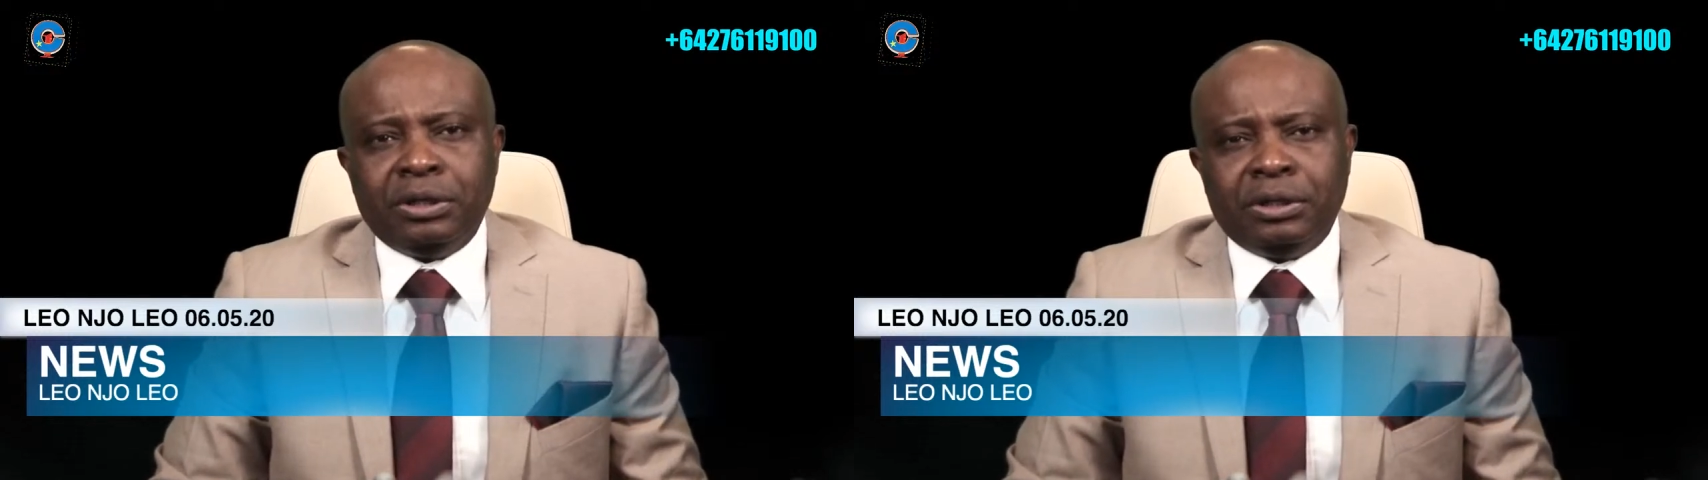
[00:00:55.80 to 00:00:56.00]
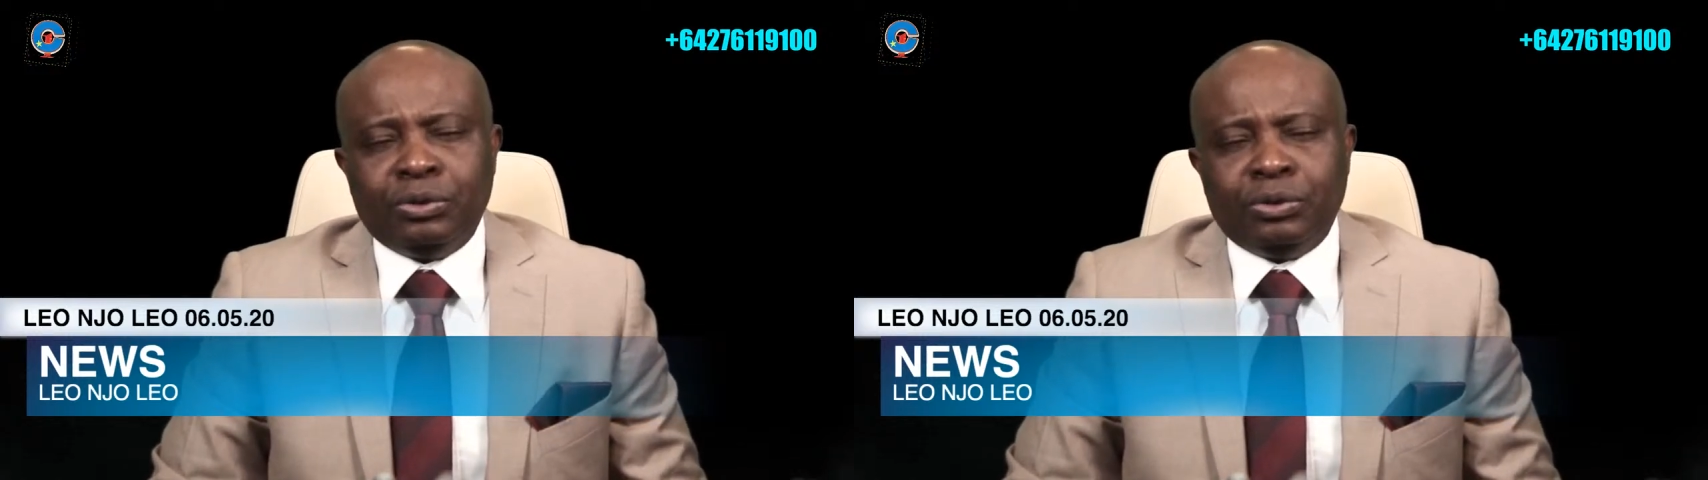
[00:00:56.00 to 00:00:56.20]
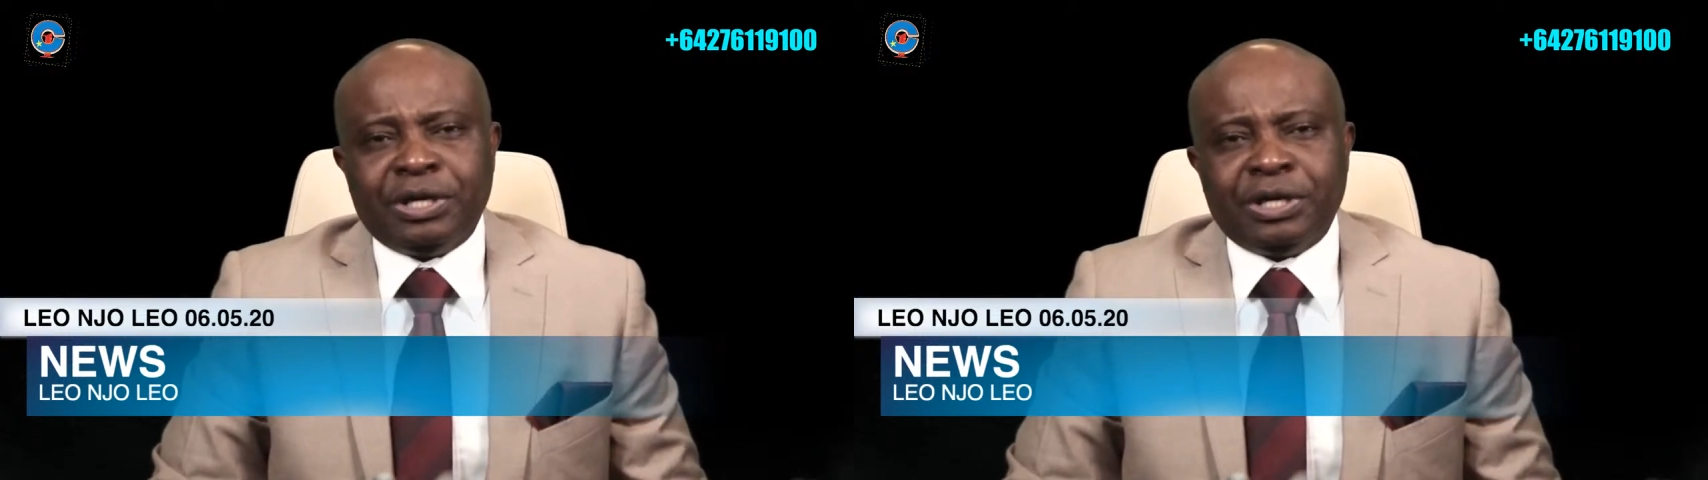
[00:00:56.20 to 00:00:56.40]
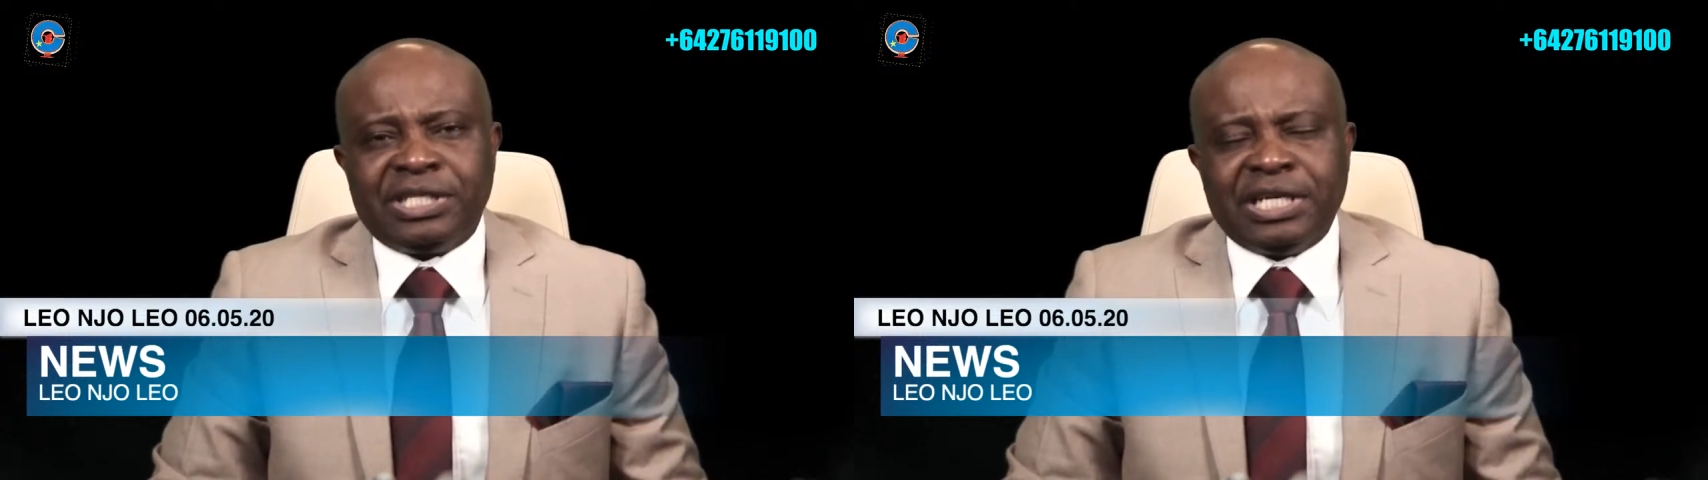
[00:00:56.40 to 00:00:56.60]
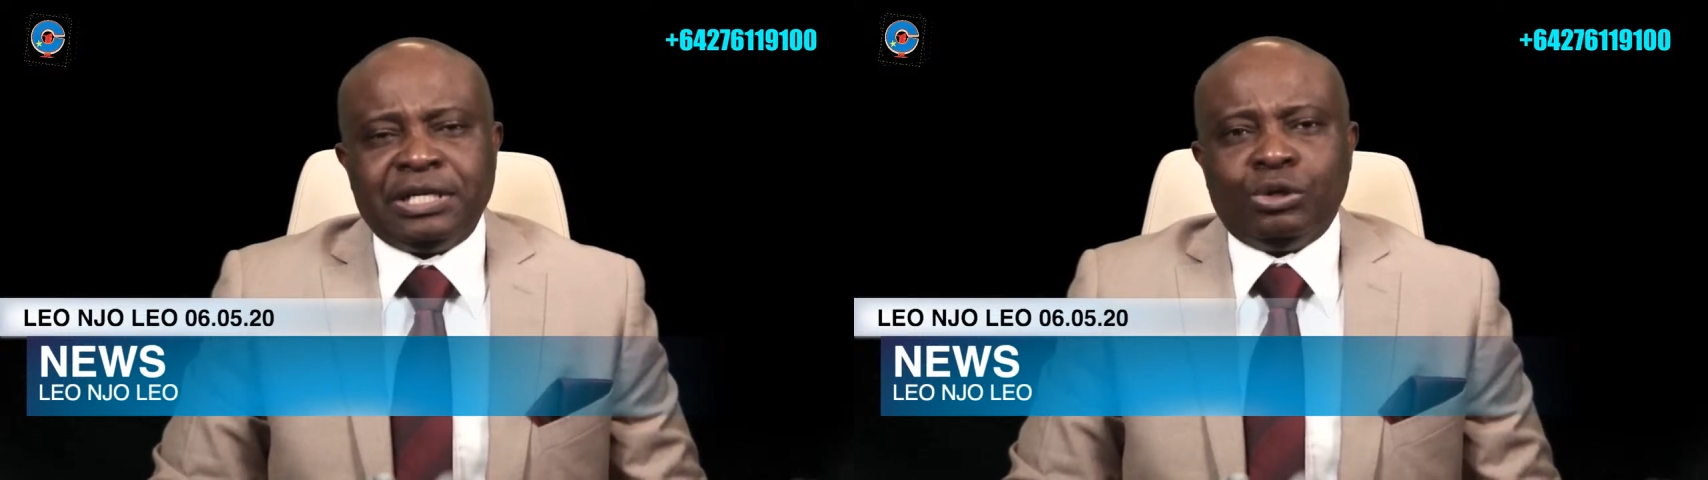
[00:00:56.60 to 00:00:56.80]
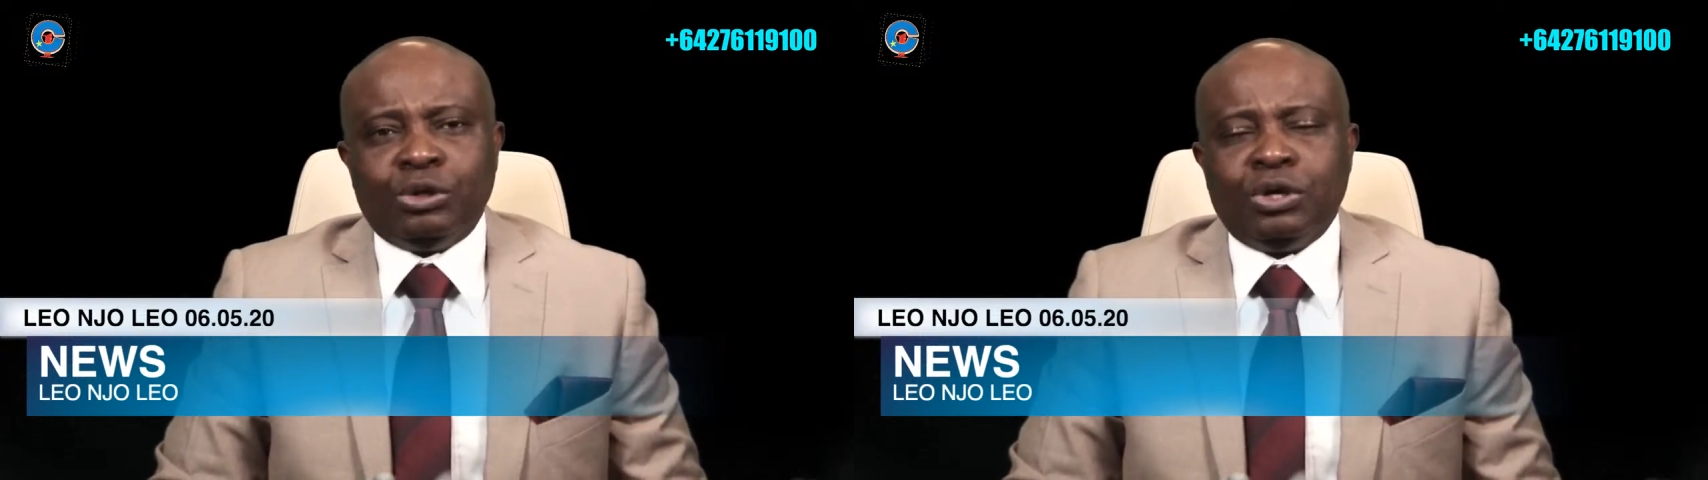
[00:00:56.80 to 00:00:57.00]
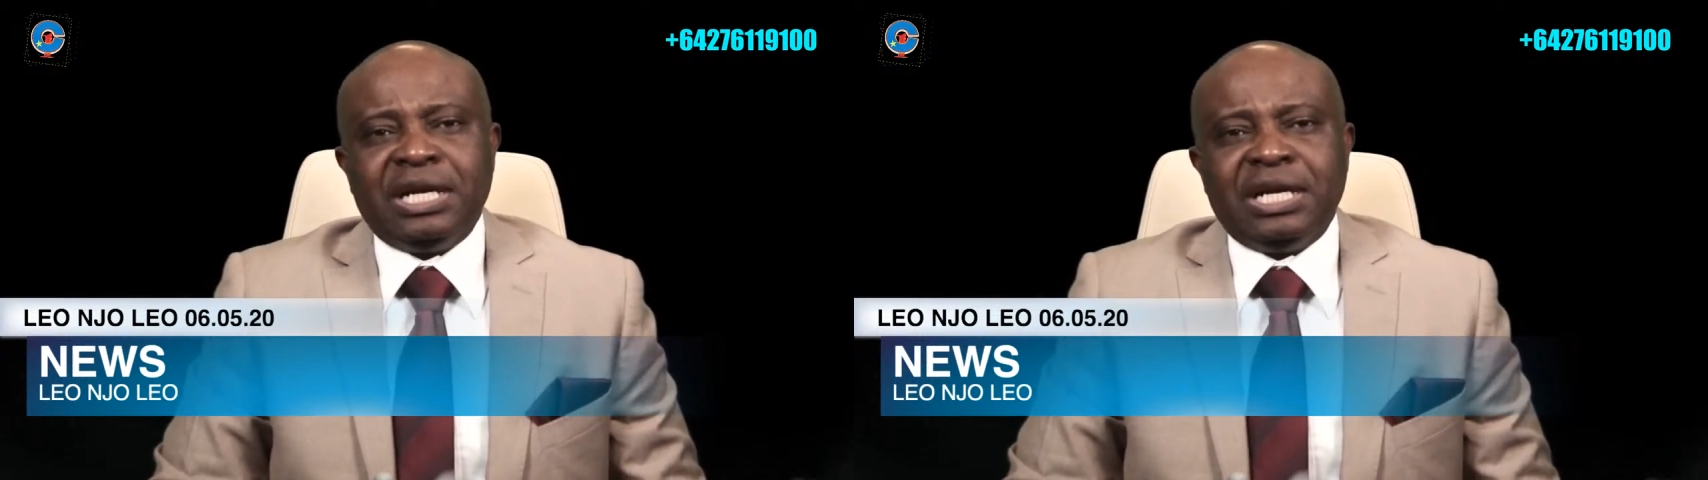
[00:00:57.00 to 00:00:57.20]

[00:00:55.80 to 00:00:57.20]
Without taking longer,